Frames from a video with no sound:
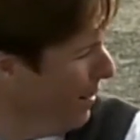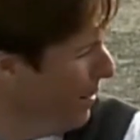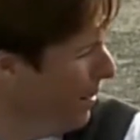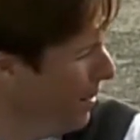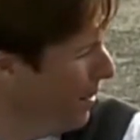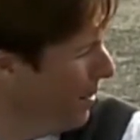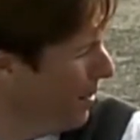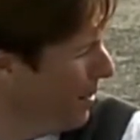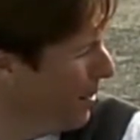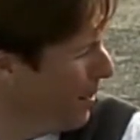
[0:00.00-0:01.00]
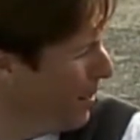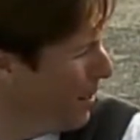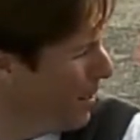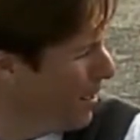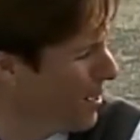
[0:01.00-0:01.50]
Did you ever think that
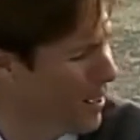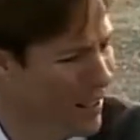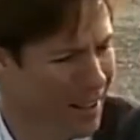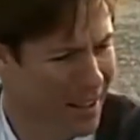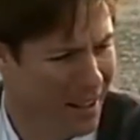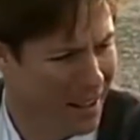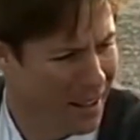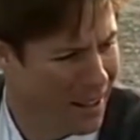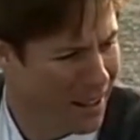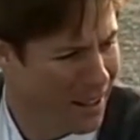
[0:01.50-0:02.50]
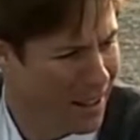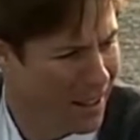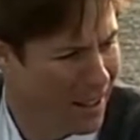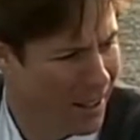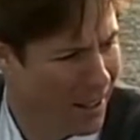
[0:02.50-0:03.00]
maybe I want to do something on my
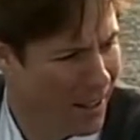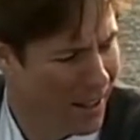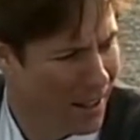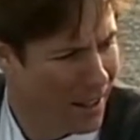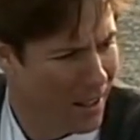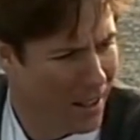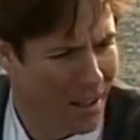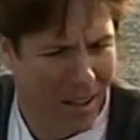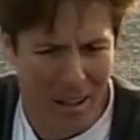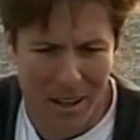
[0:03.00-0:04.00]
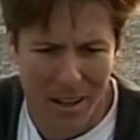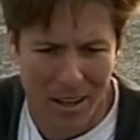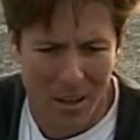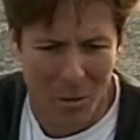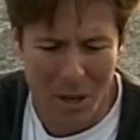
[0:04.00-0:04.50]
own for once?
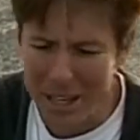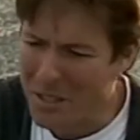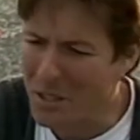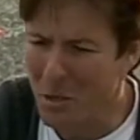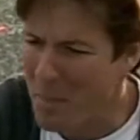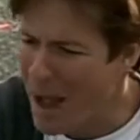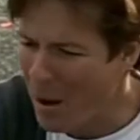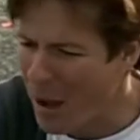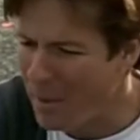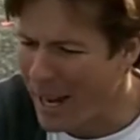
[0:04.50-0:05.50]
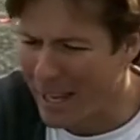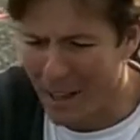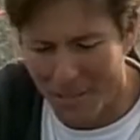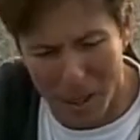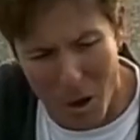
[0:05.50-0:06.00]
What is this about? I mean, I
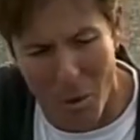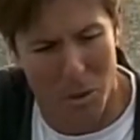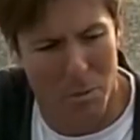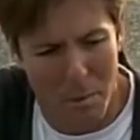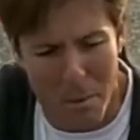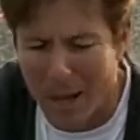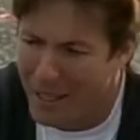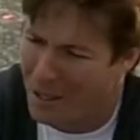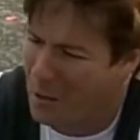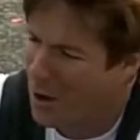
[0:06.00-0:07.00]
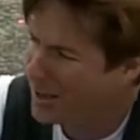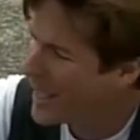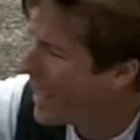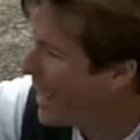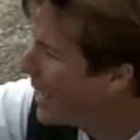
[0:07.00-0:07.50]
can't figure out what's been bugging you
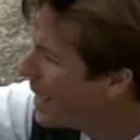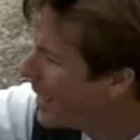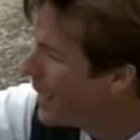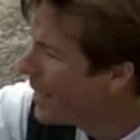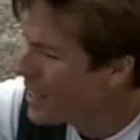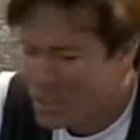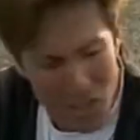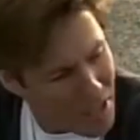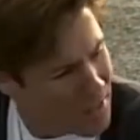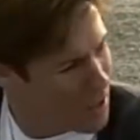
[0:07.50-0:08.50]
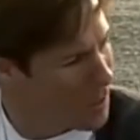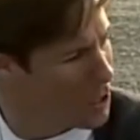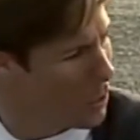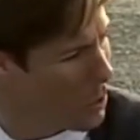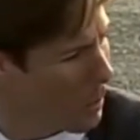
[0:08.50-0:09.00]
all day. Does this have
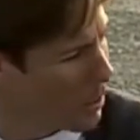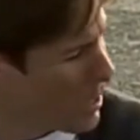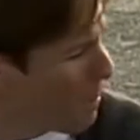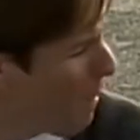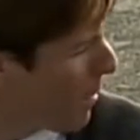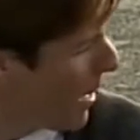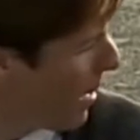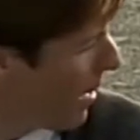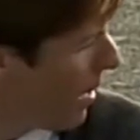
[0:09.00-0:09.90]
something to do with the birthday party?